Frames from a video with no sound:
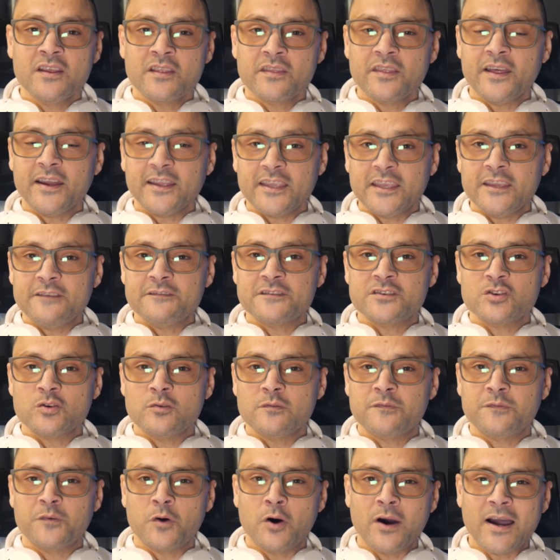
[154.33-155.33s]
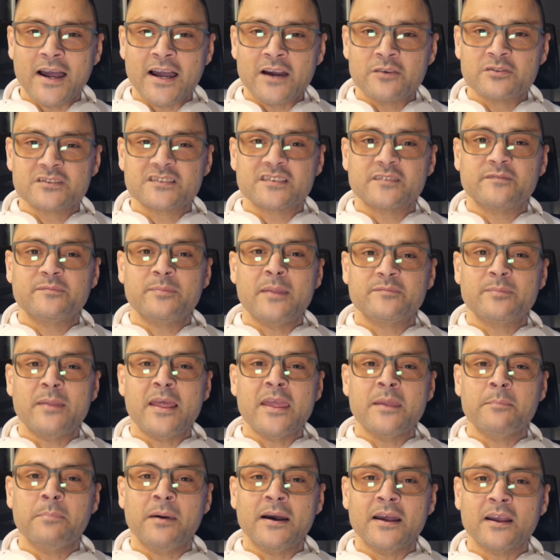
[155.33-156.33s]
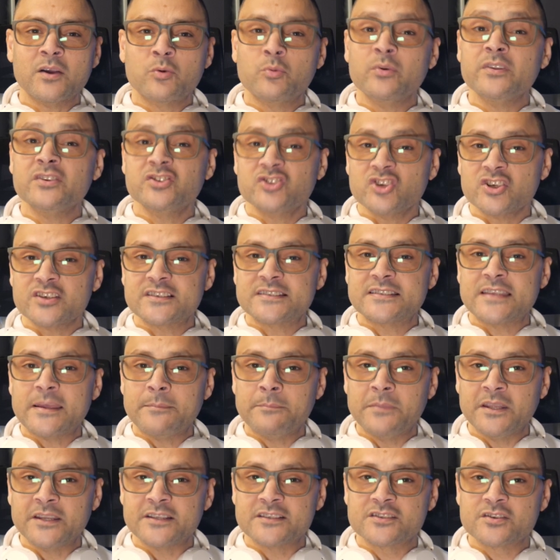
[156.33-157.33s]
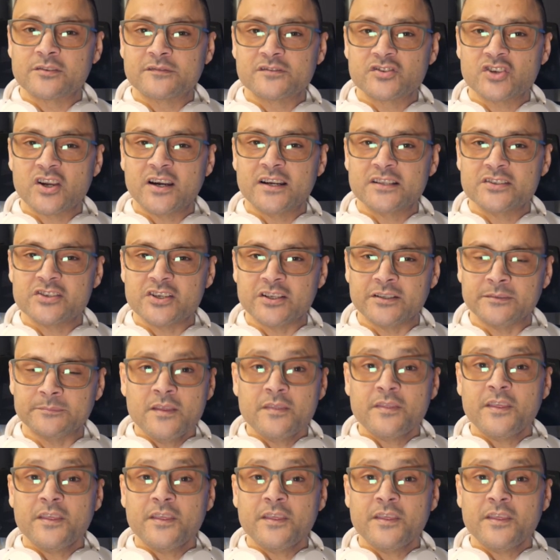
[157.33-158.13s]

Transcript: that gives you 7 hours of playback with just 10 minutes of charging.